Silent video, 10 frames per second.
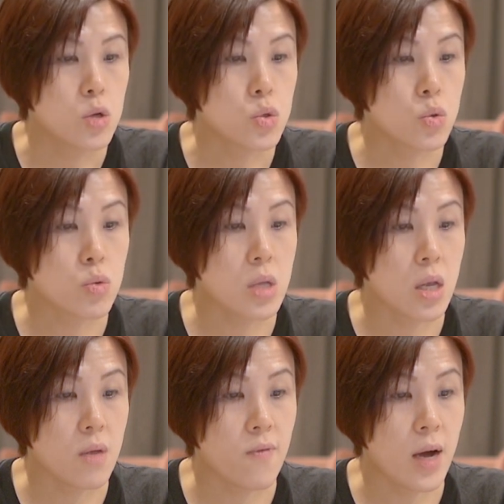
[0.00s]
So
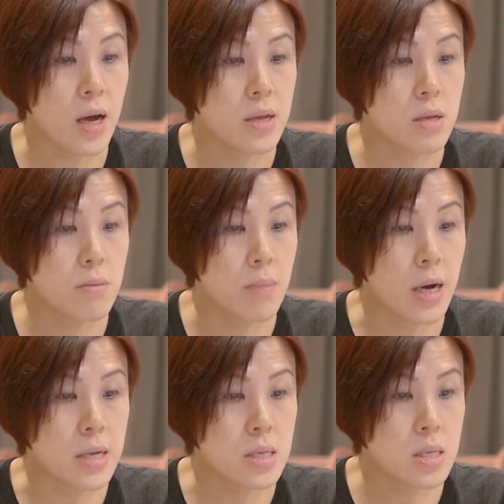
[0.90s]
divided
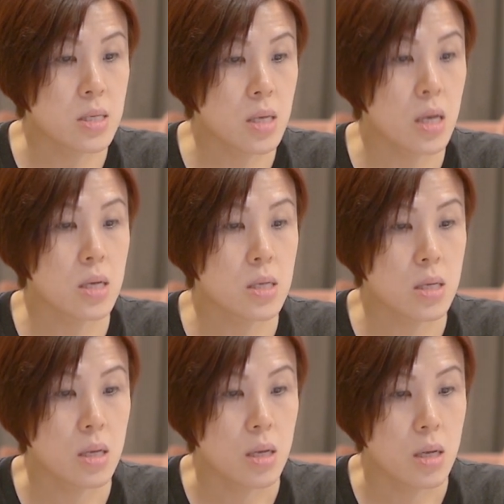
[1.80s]
by 6
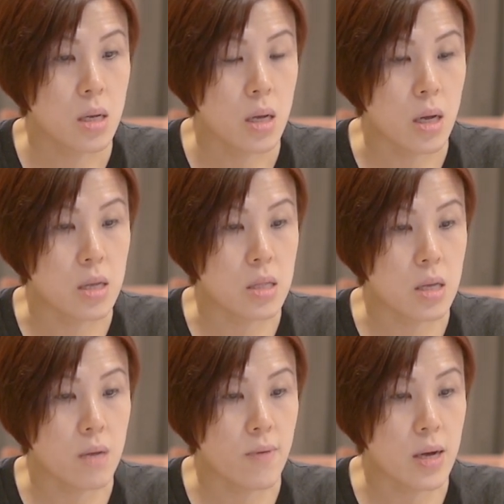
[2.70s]
and
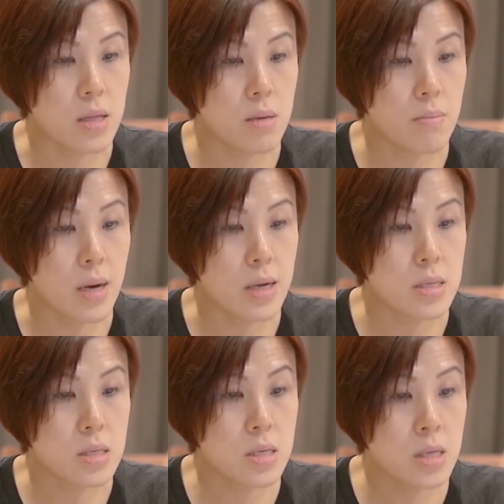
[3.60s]
divided by
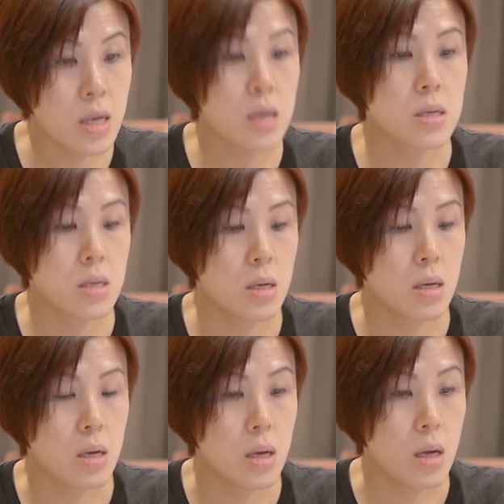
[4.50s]
6.
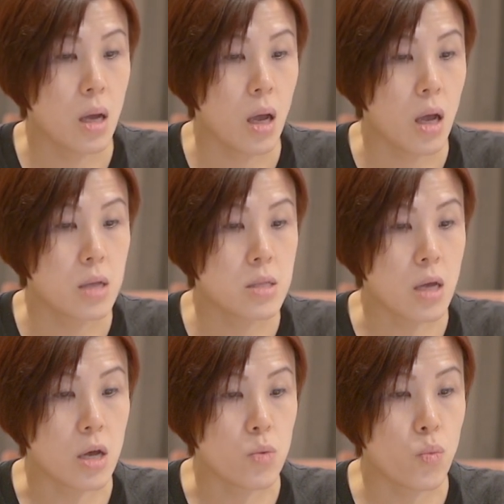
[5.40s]

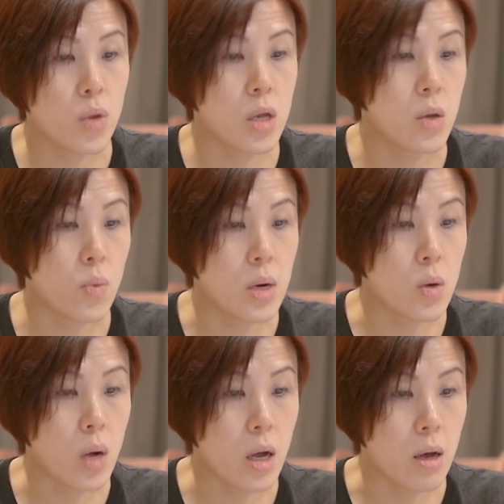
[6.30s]
Then we
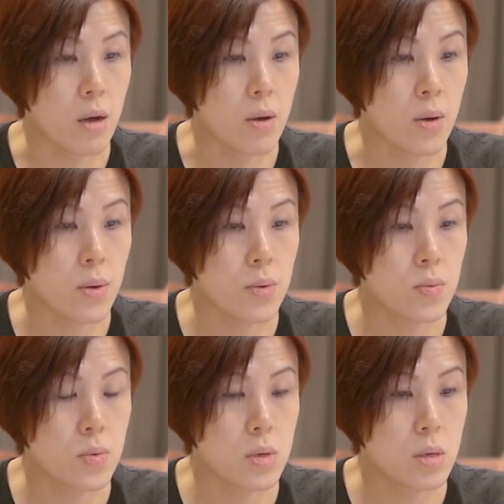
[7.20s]
will have
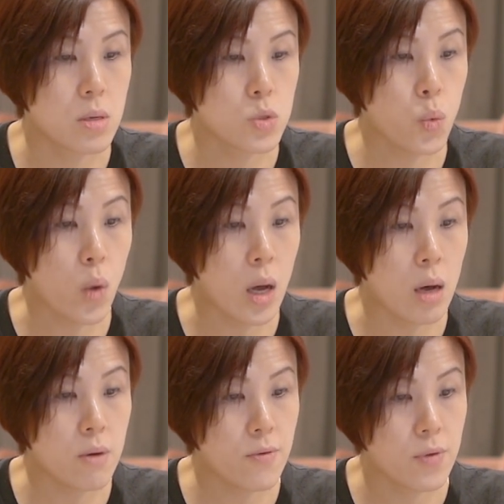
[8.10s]

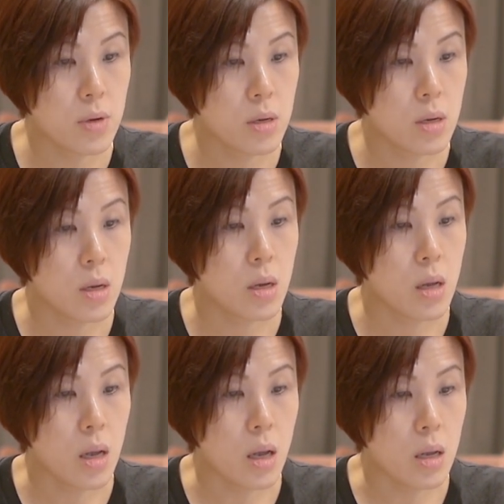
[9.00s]
12
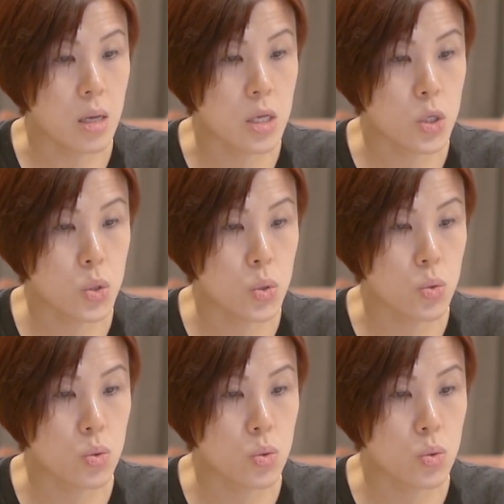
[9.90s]
is to